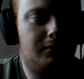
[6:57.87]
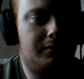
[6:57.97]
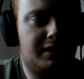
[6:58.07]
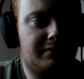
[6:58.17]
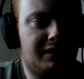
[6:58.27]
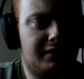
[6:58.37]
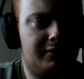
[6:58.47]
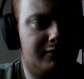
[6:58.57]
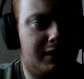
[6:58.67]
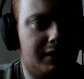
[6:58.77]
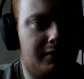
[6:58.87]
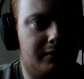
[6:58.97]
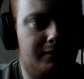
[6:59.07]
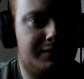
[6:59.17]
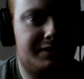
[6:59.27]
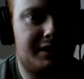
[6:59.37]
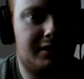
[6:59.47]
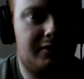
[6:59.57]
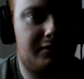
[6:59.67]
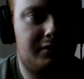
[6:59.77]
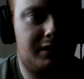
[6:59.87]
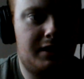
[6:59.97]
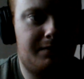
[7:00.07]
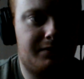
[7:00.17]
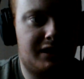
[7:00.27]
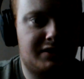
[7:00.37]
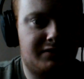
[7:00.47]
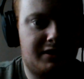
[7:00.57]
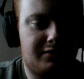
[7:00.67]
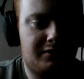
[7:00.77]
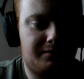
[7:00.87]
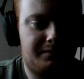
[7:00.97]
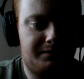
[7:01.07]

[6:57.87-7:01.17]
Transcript: Pardon me. Right. So yep, that's Renault done.